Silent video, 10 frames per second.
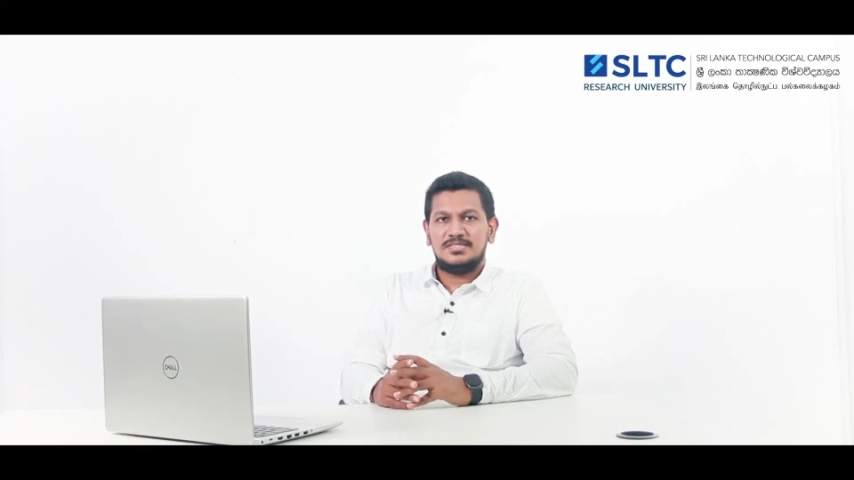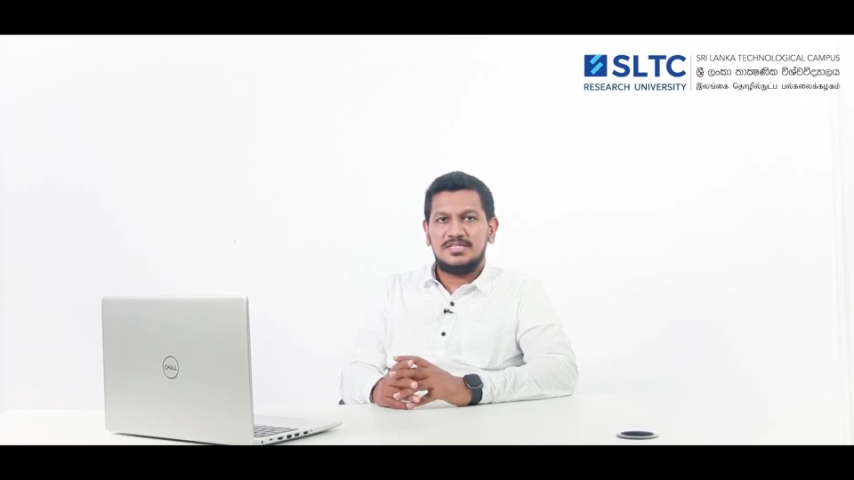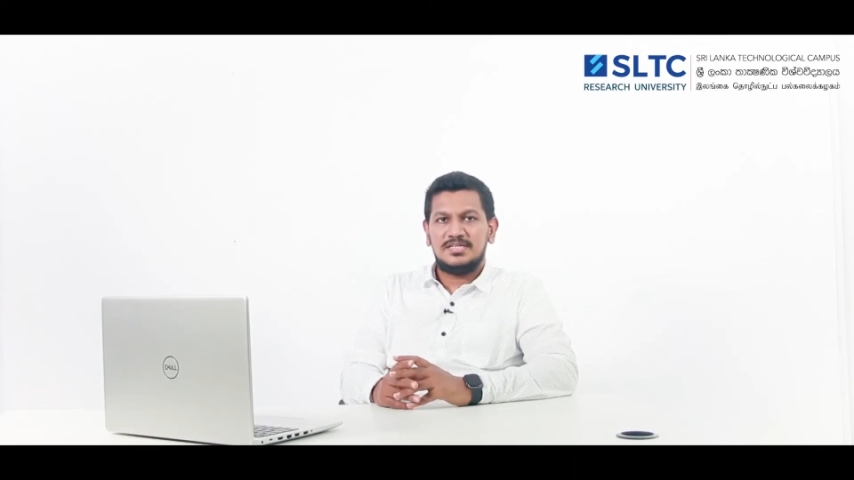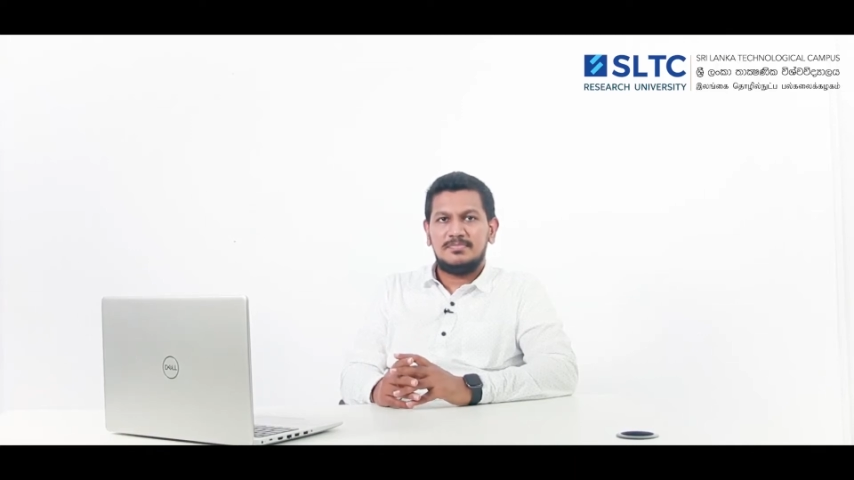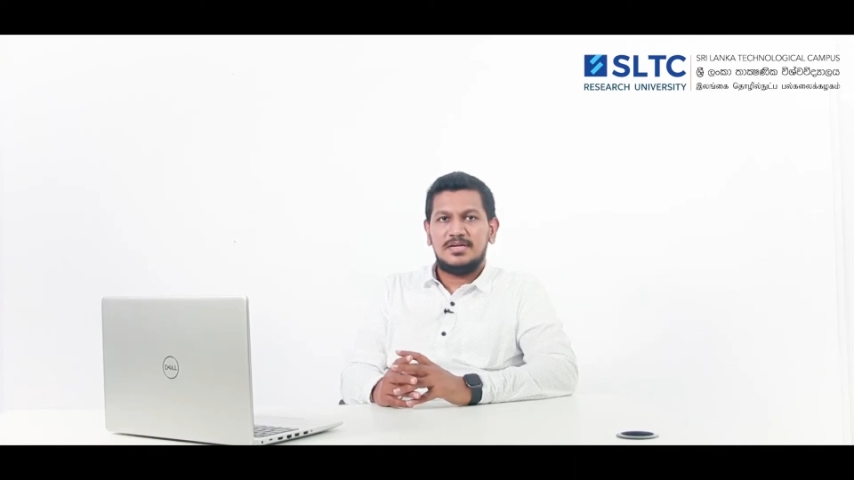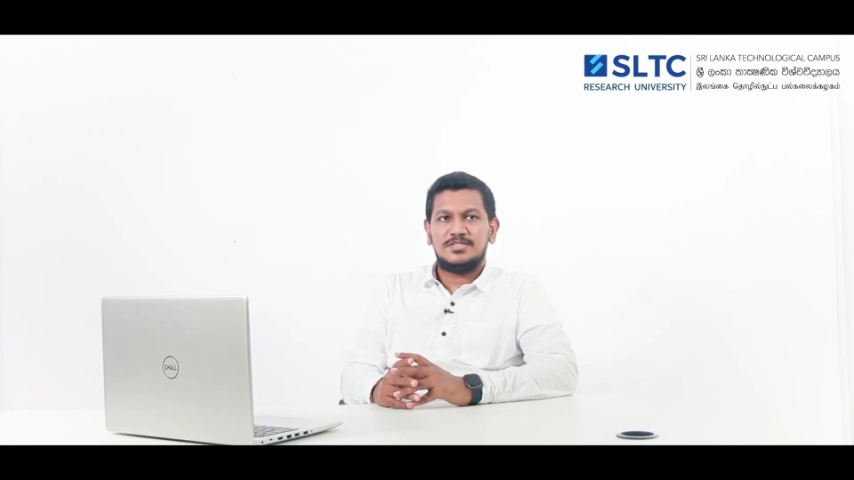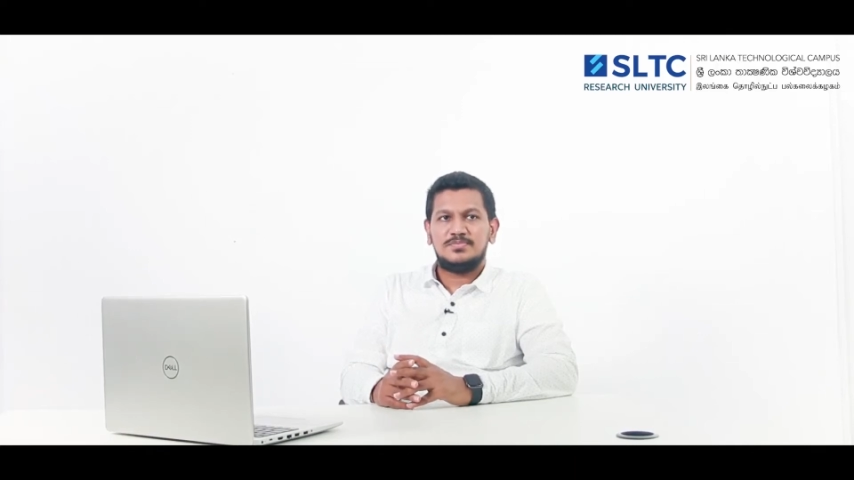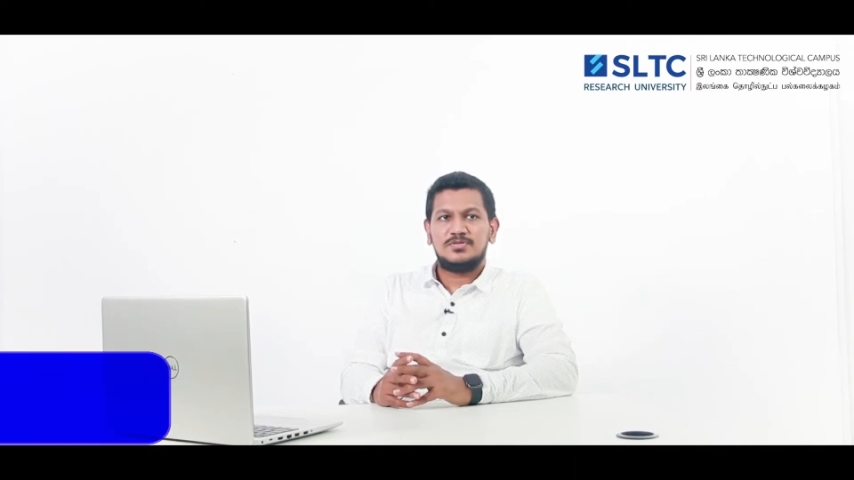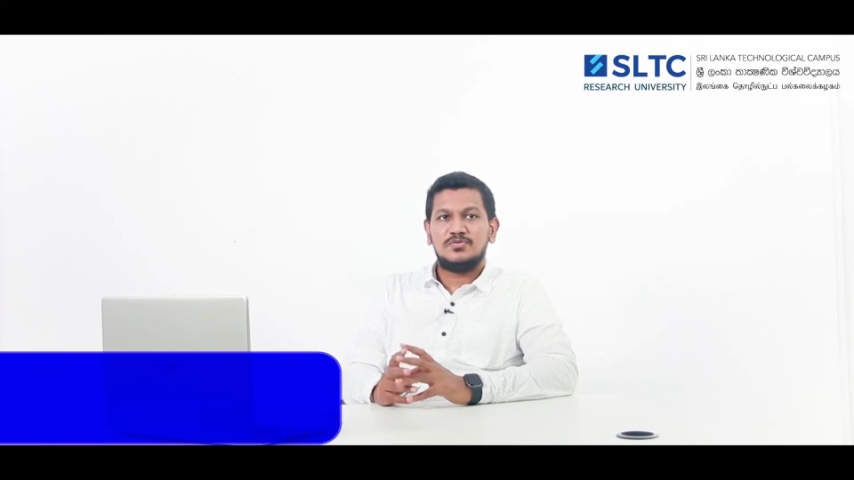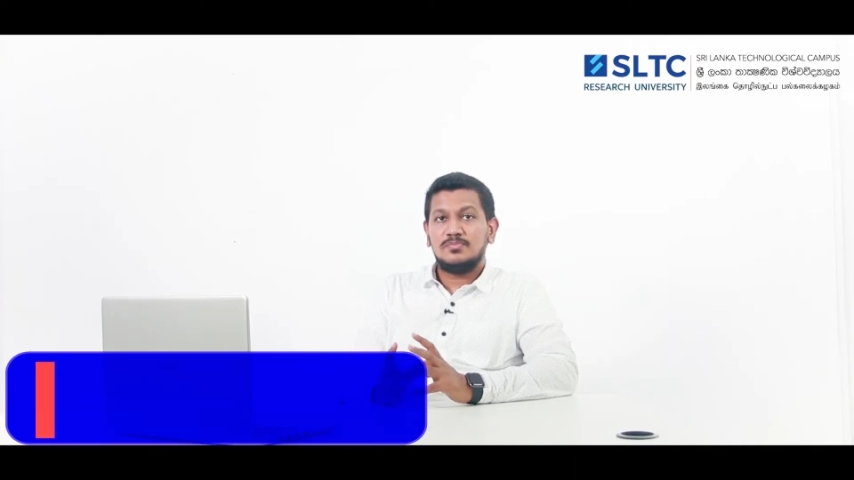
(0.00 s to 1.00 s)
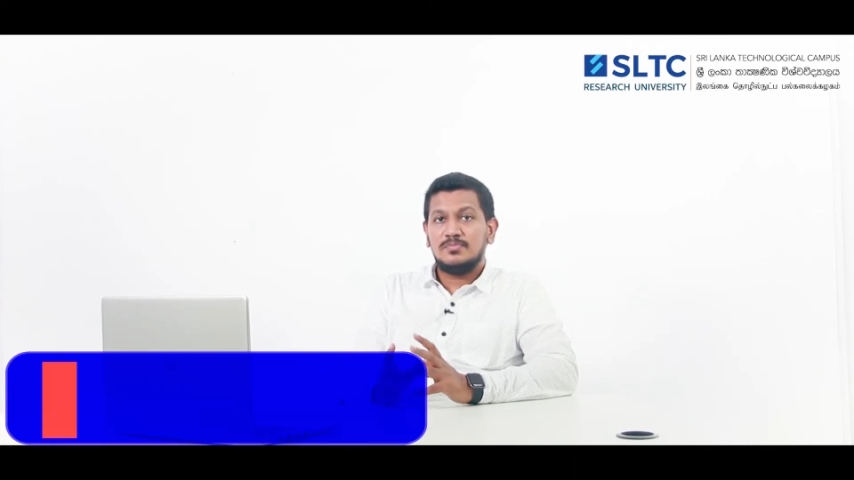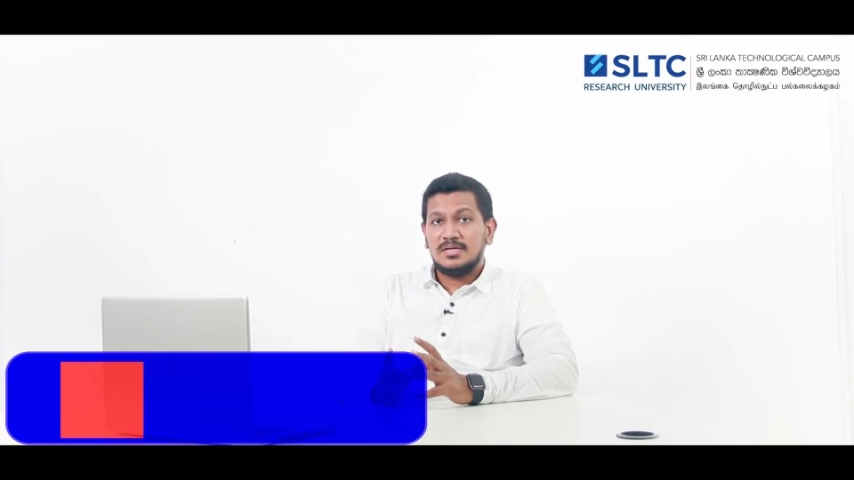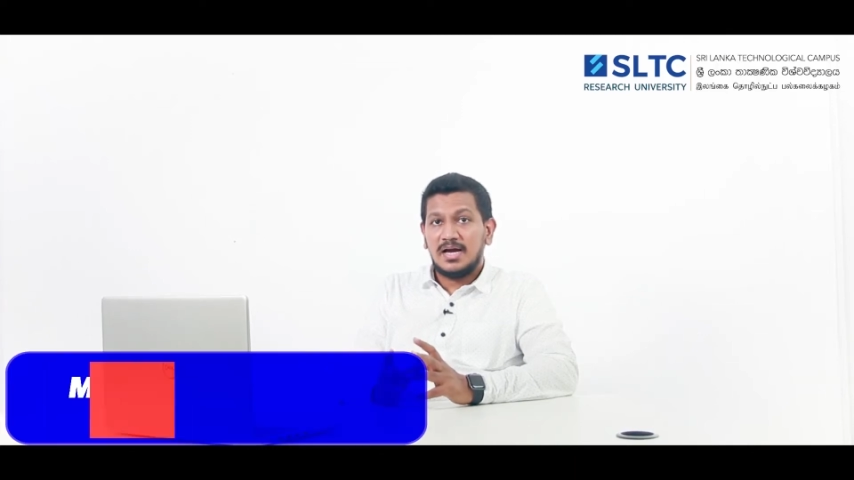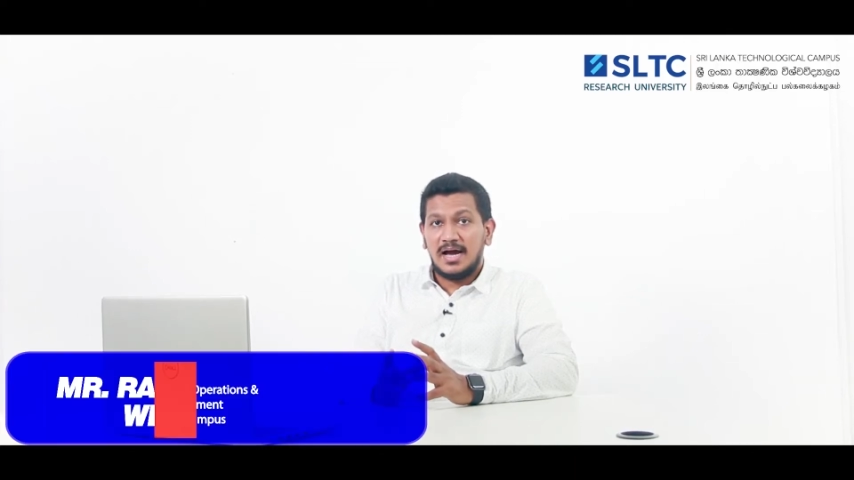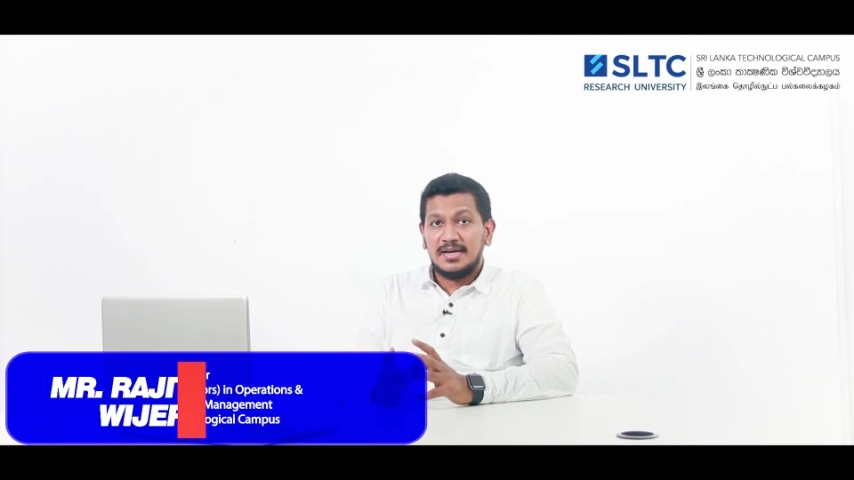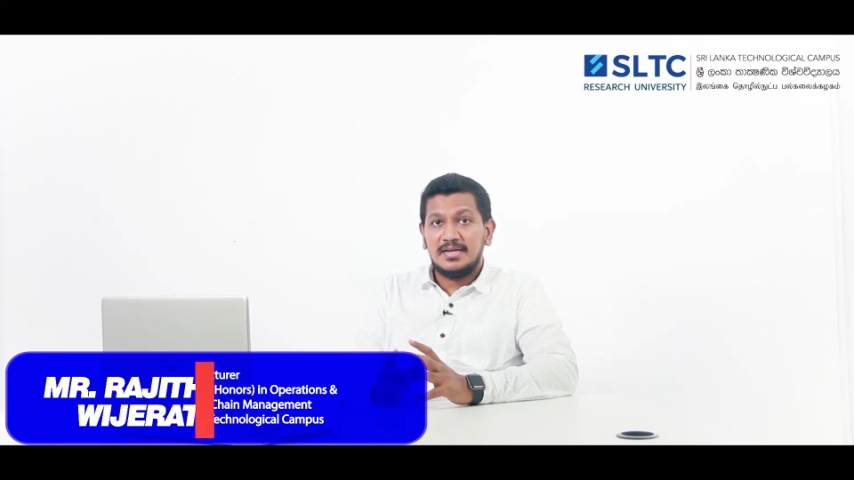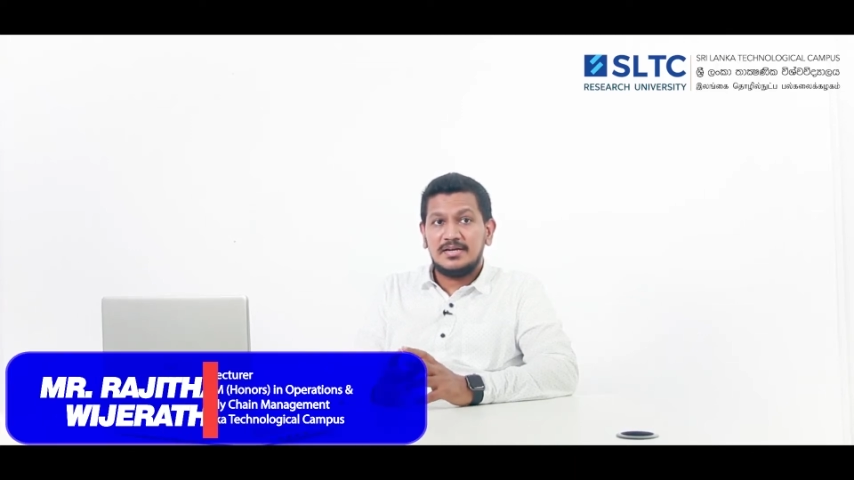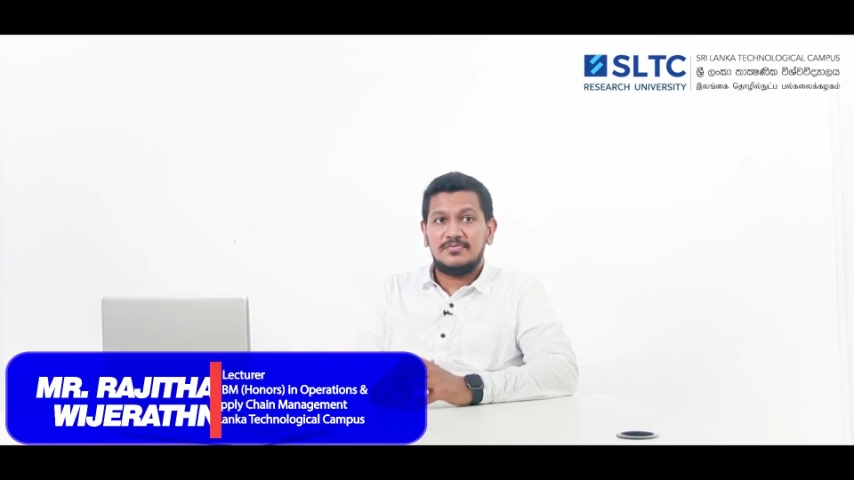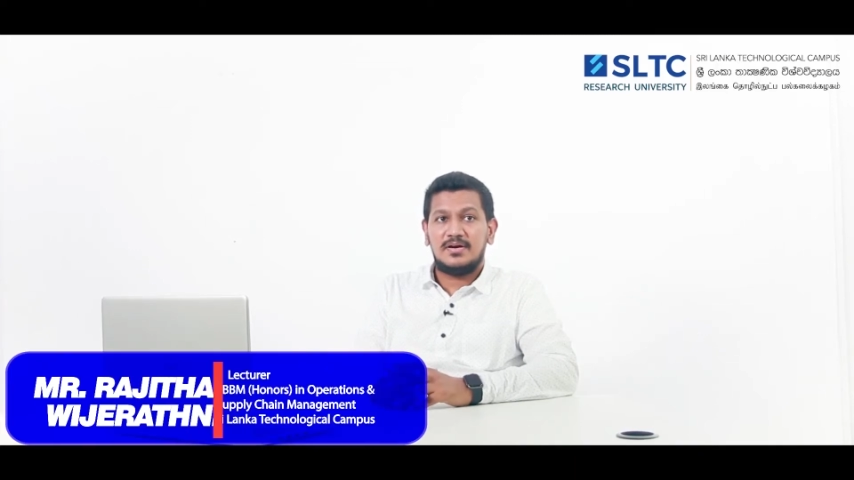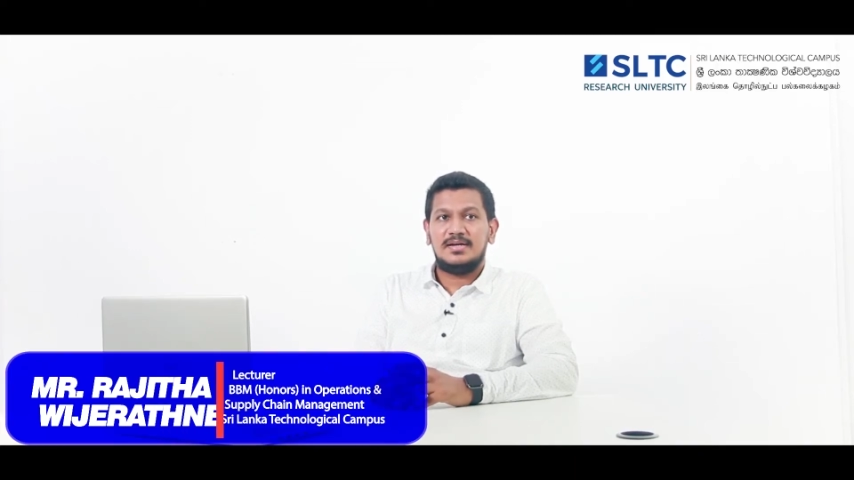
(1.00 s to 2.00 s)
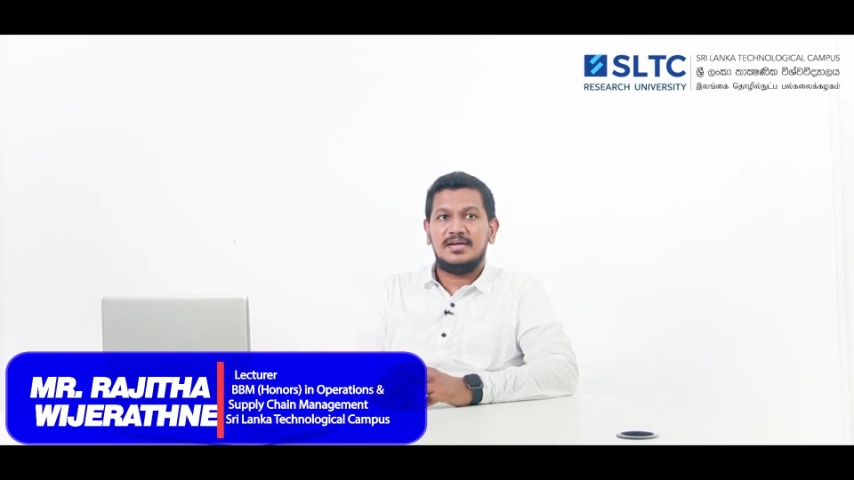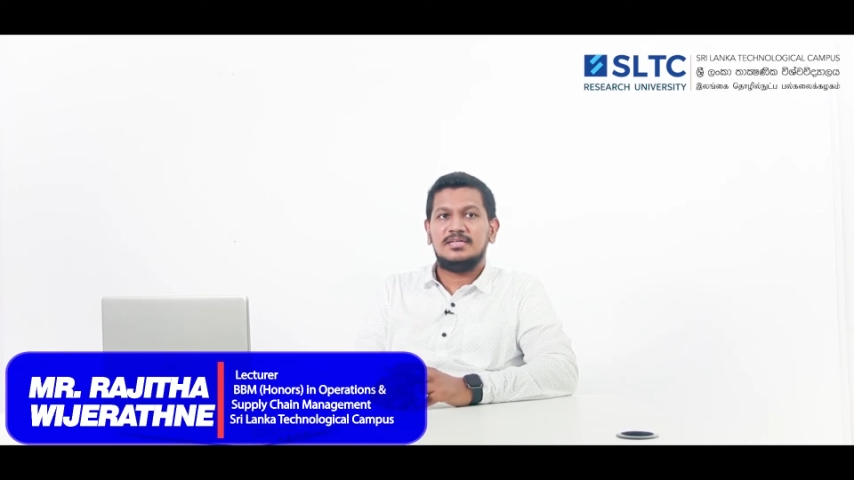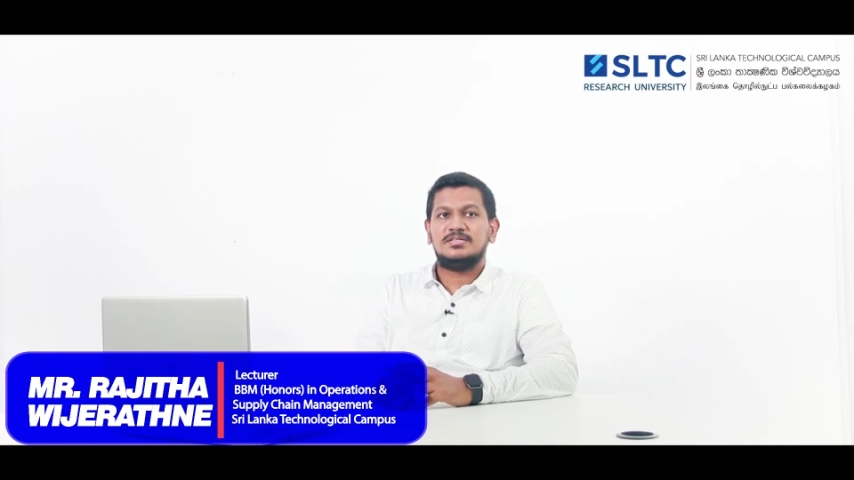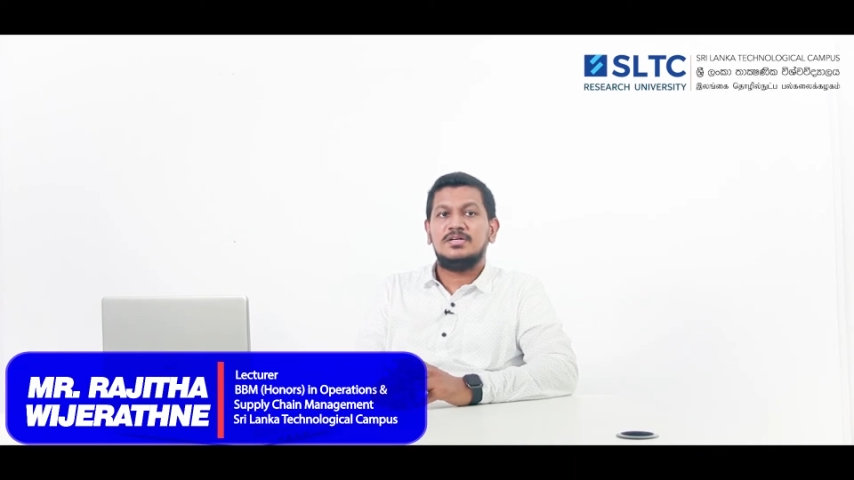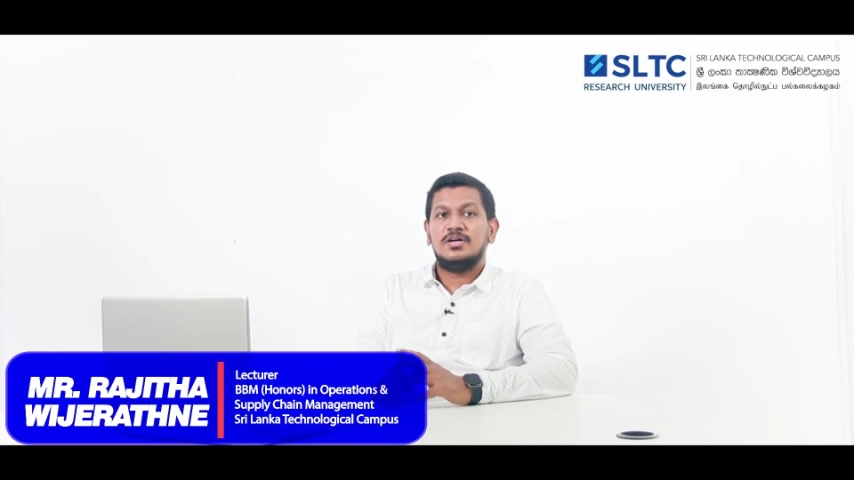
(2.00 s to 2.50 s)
chain management could be identified as